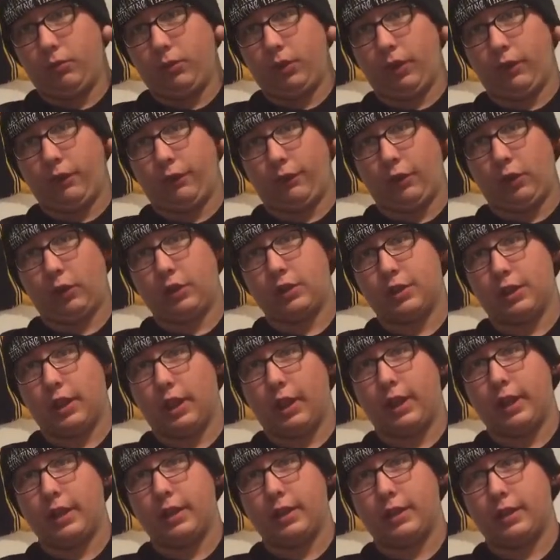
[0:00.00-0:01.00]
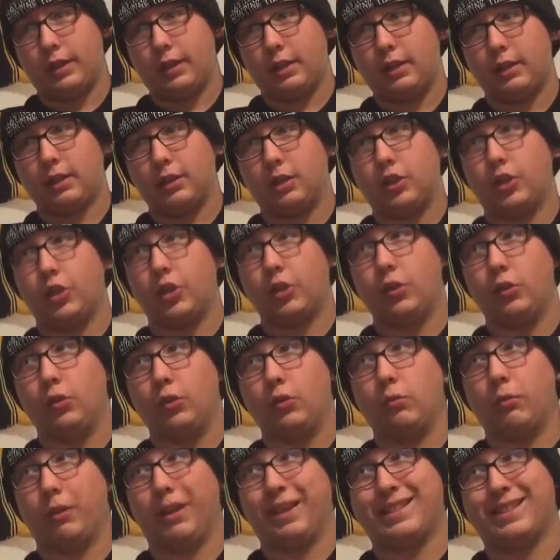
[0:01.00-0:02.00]
their first size
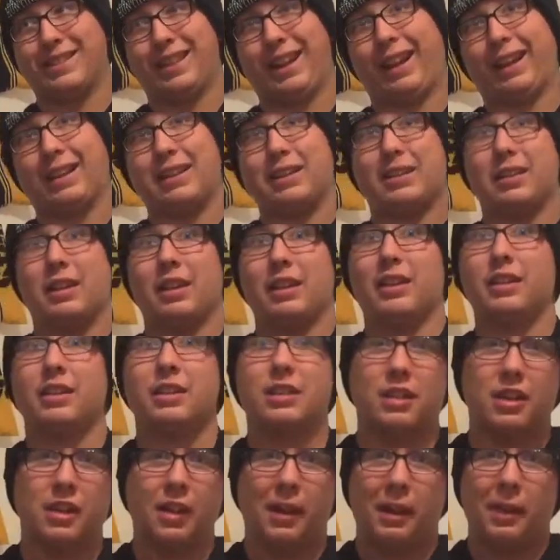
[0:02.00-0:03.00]
to my second size